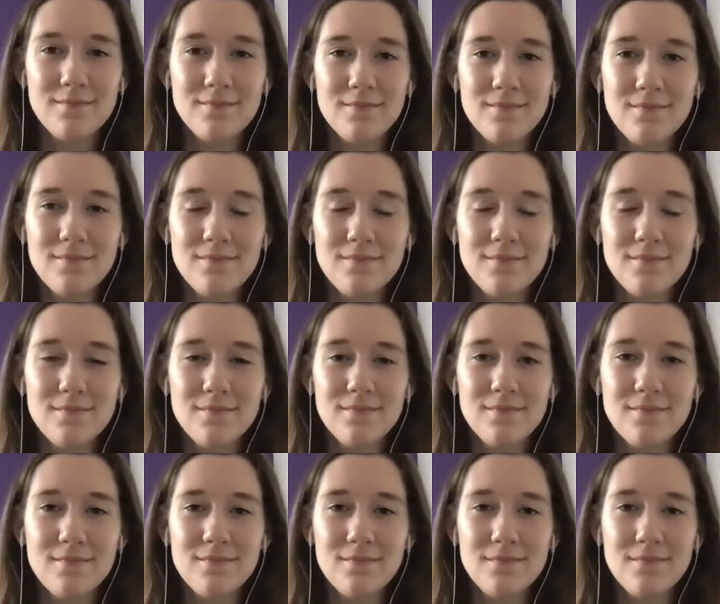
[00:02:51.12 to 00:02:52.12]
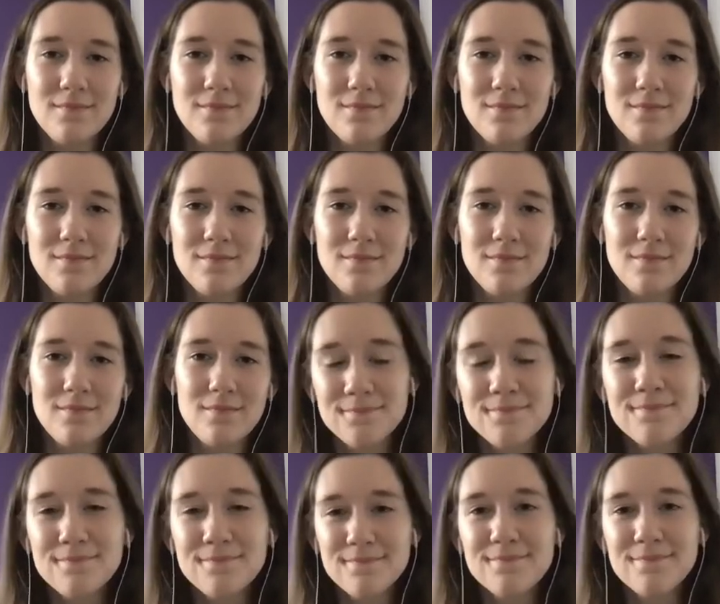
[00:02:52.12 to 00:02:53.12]

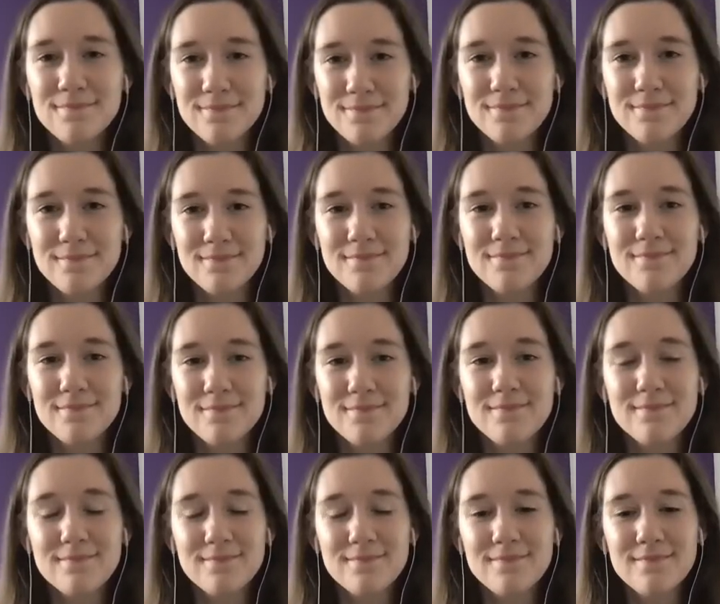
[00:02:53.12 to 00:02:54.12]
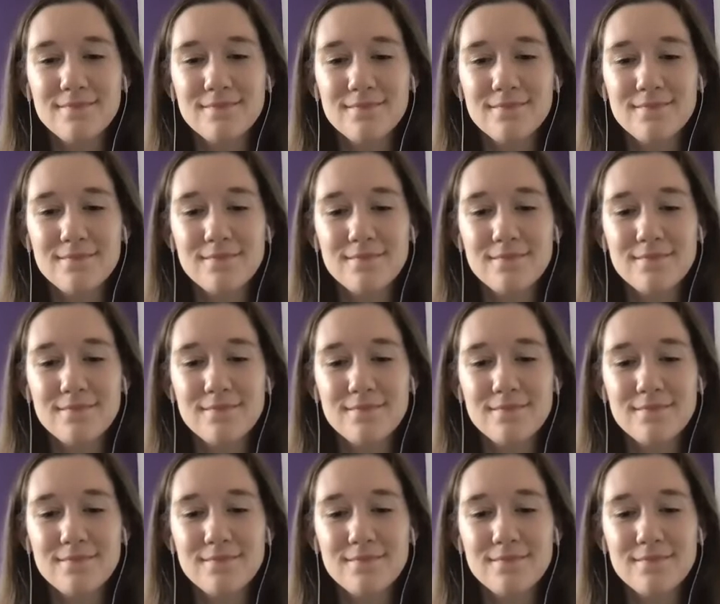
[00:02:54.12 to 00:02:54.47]
(not speaking)